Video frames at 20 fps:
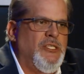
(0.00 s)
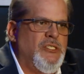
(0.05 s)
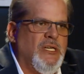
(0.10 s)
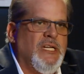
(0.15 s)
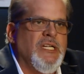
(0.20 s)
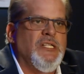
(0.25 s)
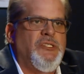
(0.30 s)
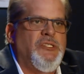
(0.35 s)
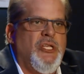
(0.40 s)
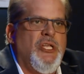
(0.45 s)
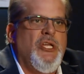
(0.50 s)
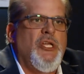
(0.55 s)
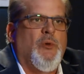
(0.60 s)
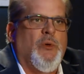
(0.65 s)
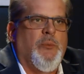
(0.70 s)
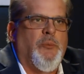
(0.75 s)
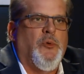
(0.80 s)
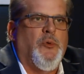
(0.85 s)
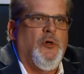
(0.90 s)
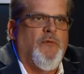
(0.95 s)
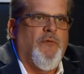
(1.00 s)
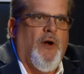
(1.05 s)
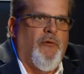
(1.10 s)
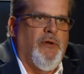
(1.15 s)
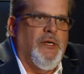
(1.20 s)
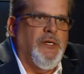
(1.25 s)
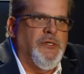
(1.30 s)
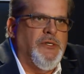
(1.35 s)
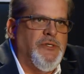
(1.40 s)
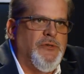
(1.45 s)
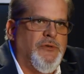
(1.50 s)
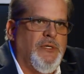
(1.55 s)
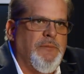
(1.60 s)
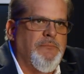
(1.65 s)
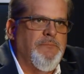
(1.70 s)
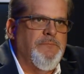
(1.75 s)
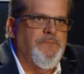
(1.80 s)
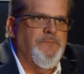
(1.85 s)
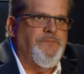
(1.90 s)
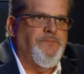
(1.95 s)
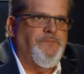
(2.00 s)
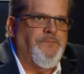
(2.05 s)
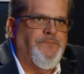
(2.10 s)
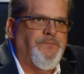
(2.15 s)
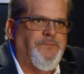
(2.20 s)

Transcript: to continue to improve our industry. Yep,